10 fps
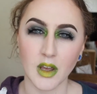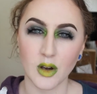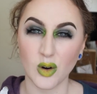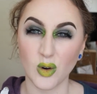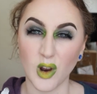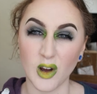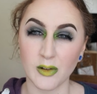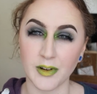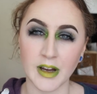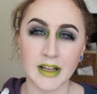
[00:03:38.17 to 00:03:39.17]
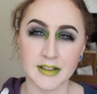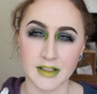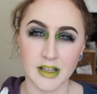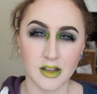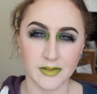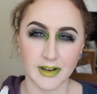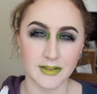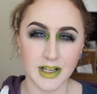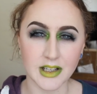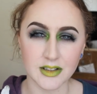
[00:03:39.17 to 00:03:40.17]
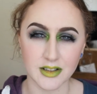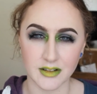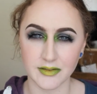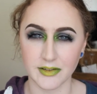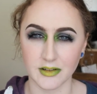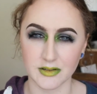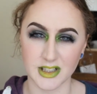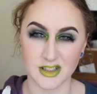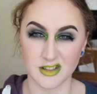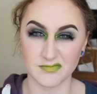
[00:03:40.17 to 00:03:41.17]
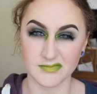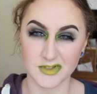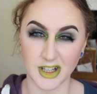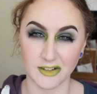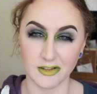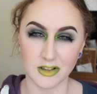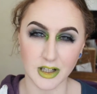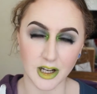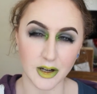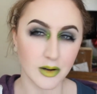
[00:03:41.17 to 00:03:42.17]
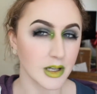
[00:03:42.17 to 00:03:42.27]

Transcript: all over underneath your foundation for just a general glow,